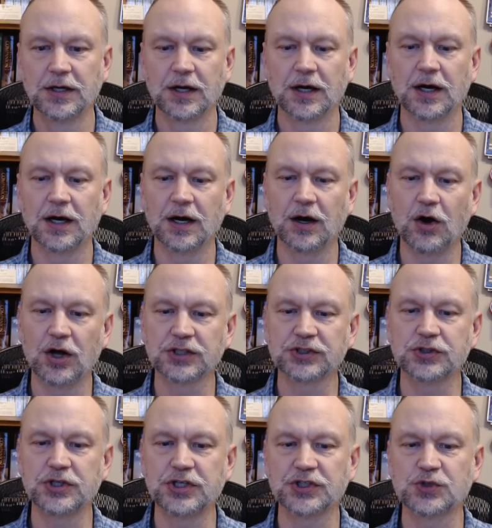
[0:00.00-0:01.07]

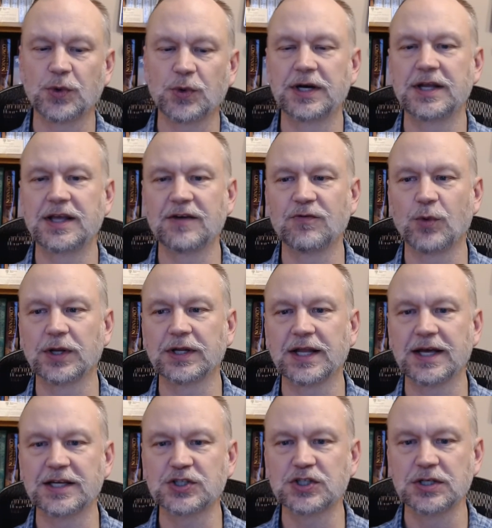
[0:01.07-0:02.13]
Also, just wanted to give one
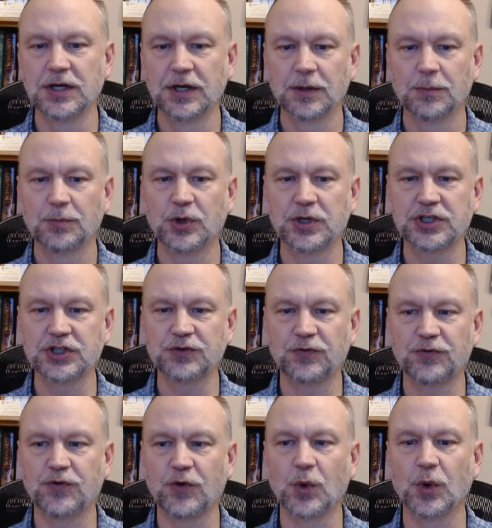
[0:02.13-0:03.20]
last push
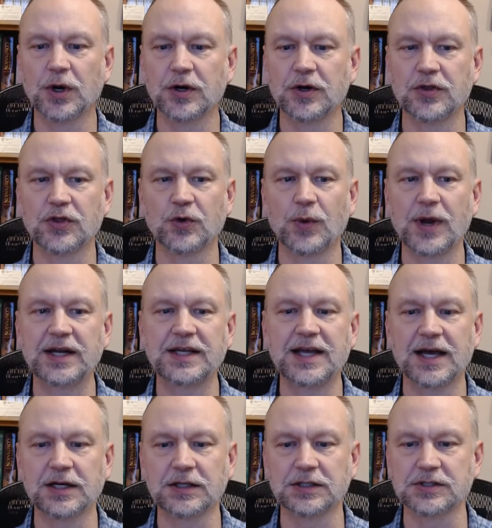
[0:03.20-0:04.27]
for the red
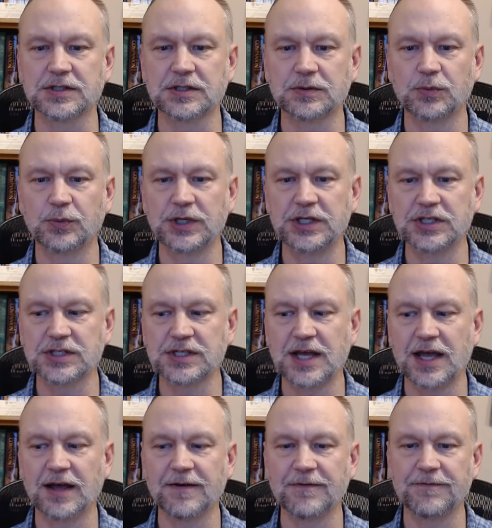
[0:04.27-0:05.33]
kettles. We just
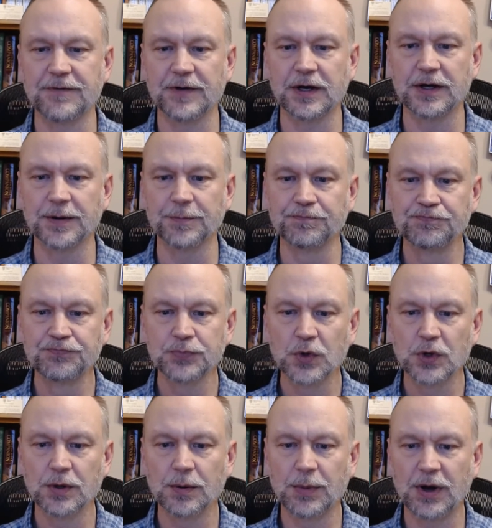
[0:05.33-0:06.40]
have
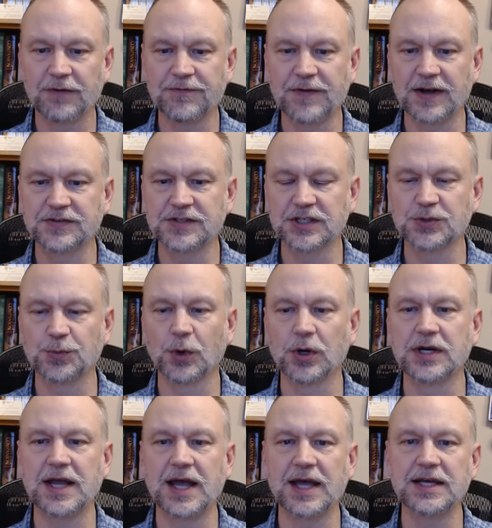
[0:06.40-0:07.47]
about 5 more
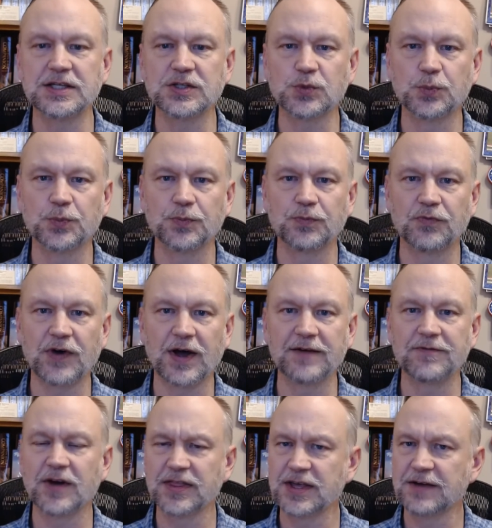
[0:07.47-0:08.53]
days.
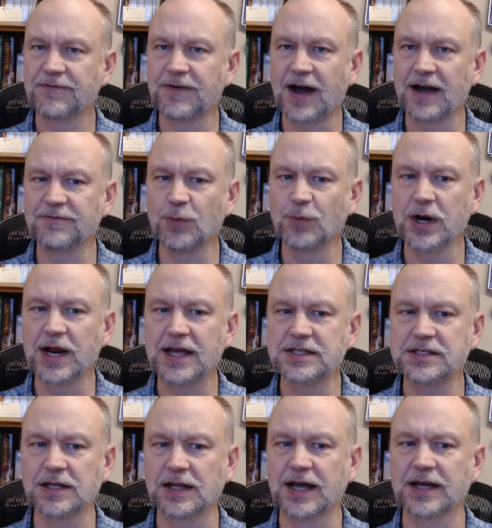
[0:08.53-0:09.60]
5 more
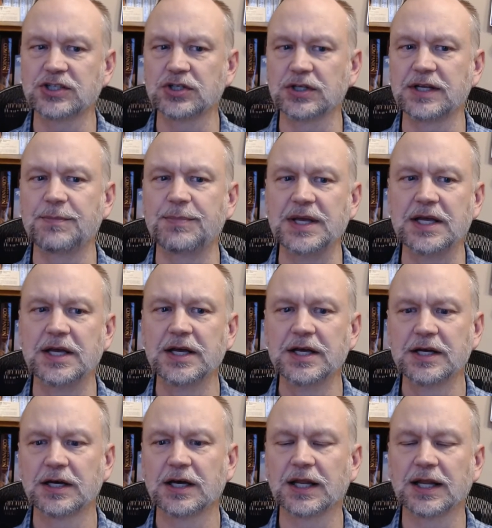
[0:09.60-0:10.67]
days I'll actually be
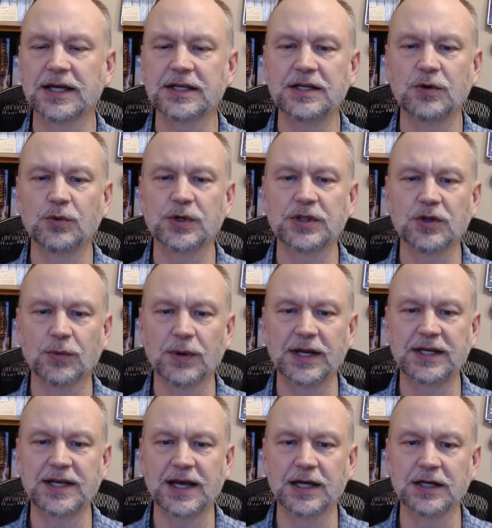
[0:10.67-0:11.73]
collecting with the
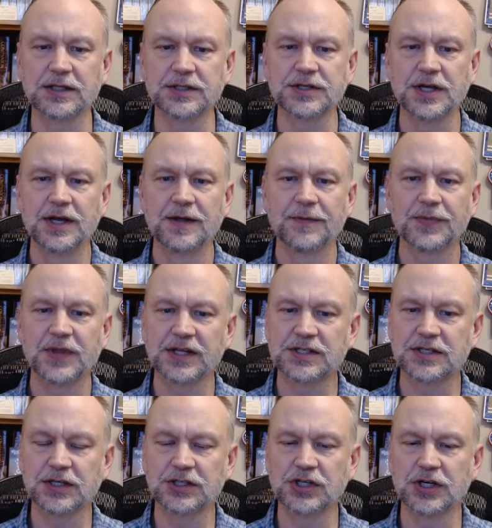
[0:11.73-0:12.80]
red kettles. That's
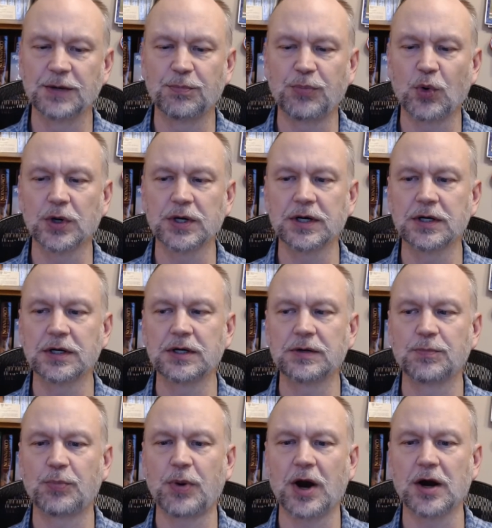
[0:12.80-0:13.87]
such an important
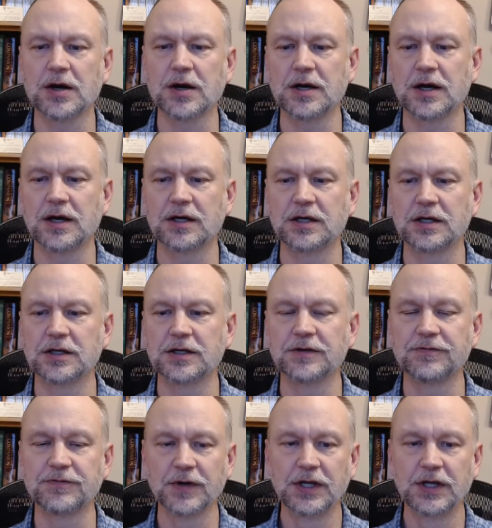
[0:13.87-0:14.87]
part of